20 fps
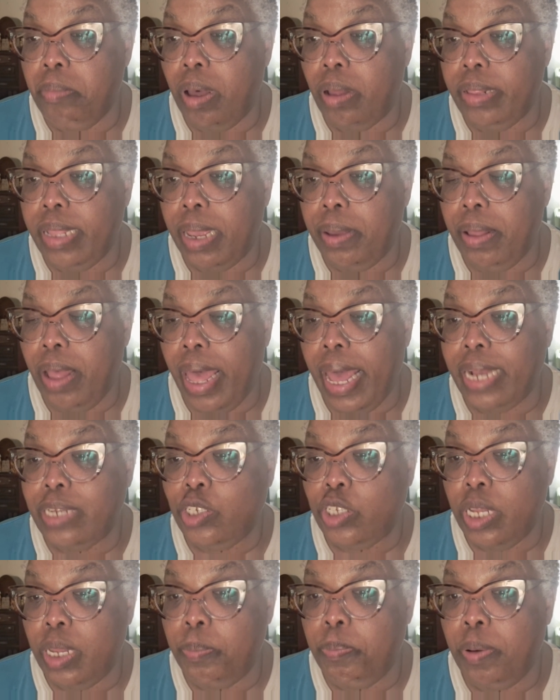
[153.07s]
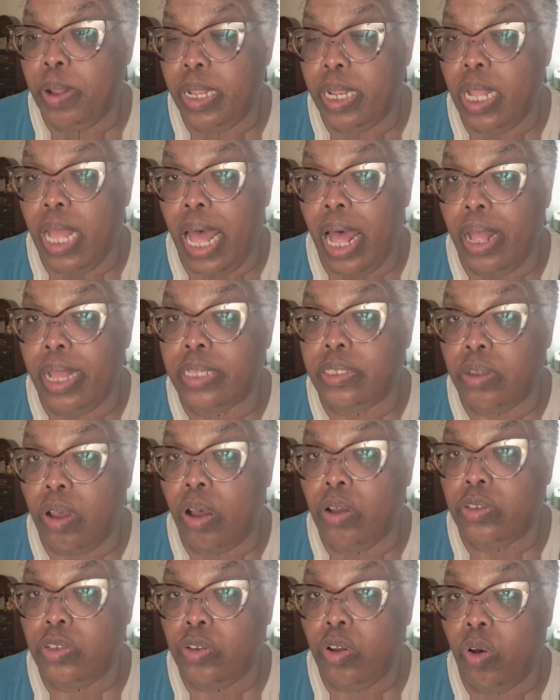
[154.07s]
they actually put it out, it's
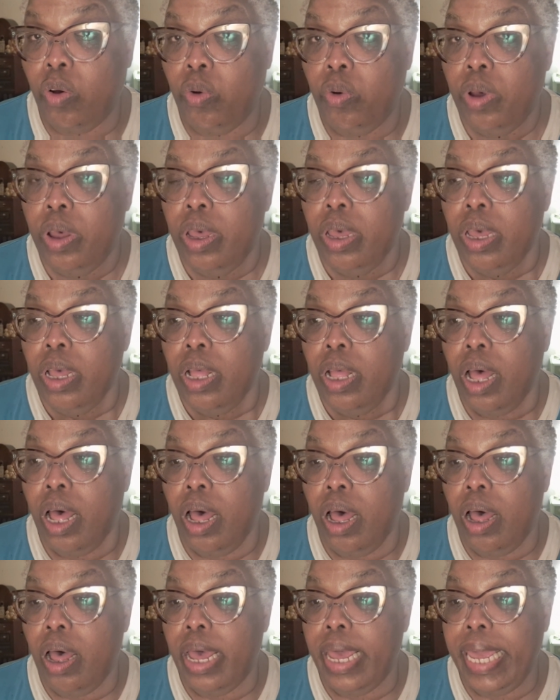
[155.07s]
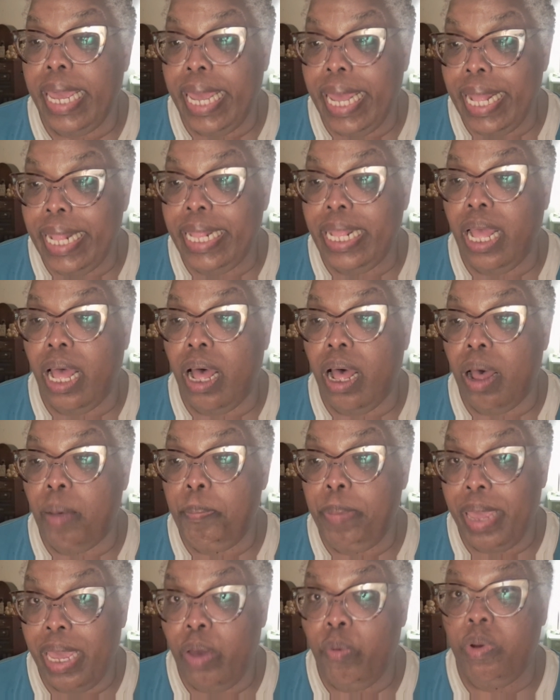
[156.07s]
also in
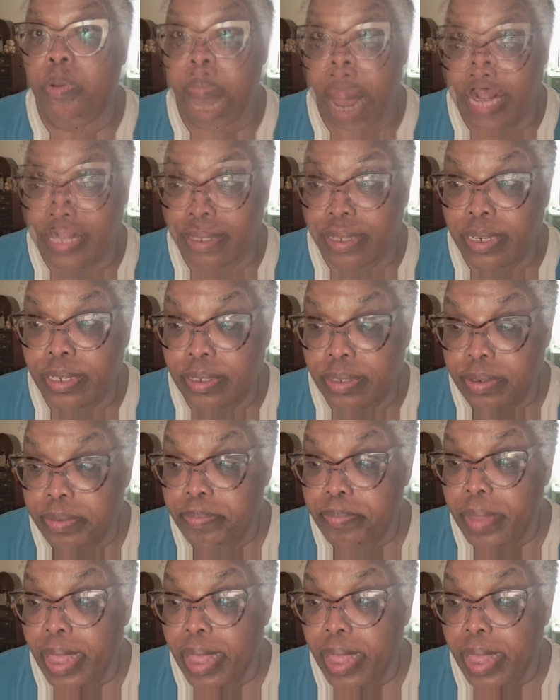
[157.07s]
Penguin Classics.